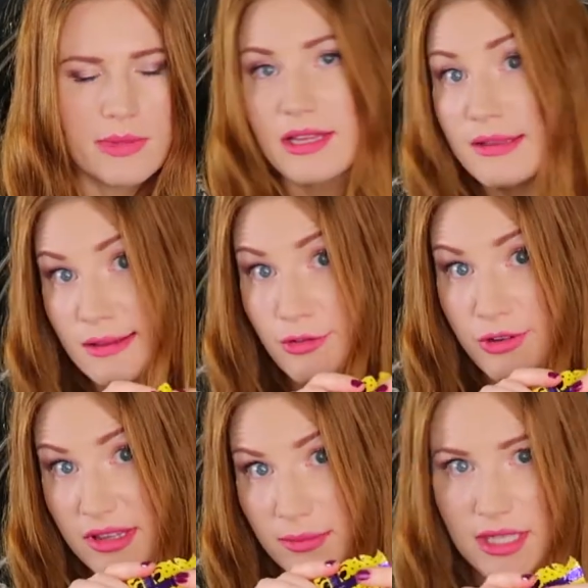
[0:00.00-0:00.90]
because it's
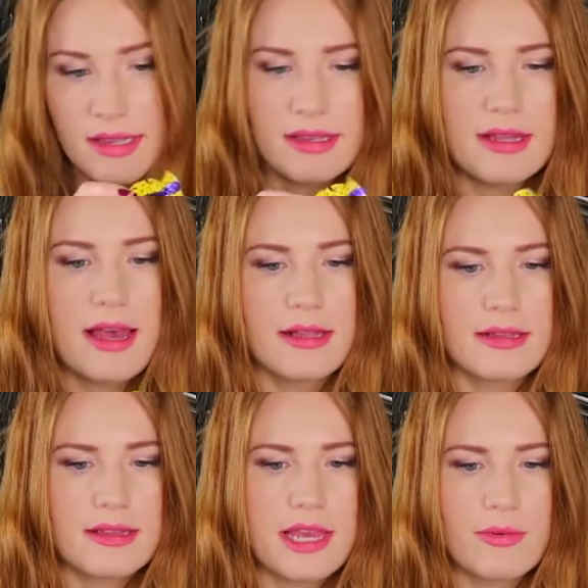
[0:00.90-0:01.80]
Christmas
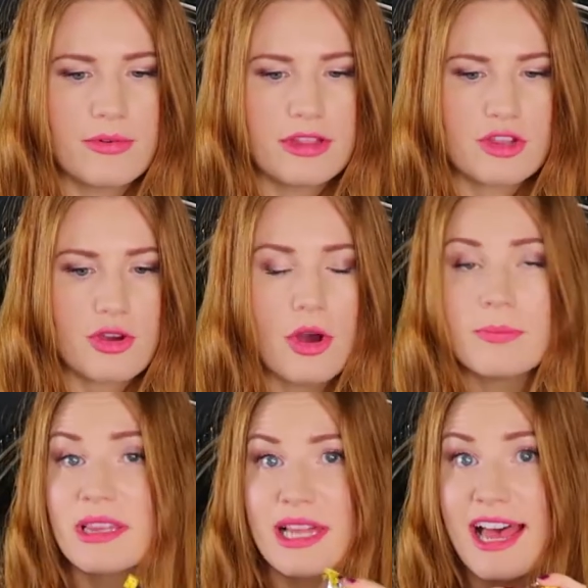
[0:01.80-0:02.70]
and they were in the
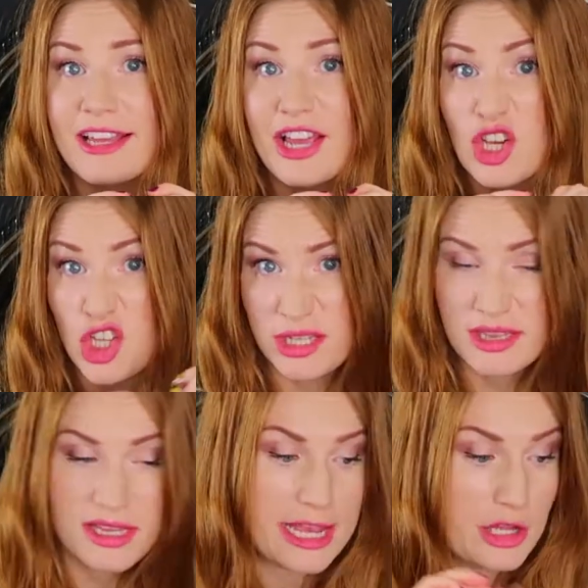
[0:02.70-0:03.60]
shops and I
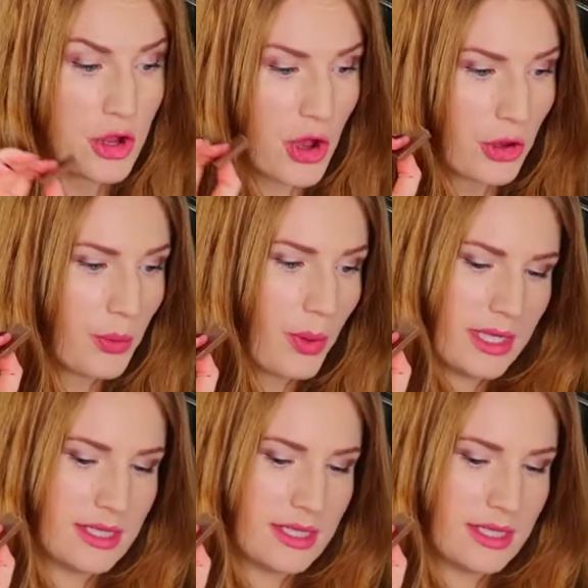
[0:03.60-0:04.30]
couldn't say no.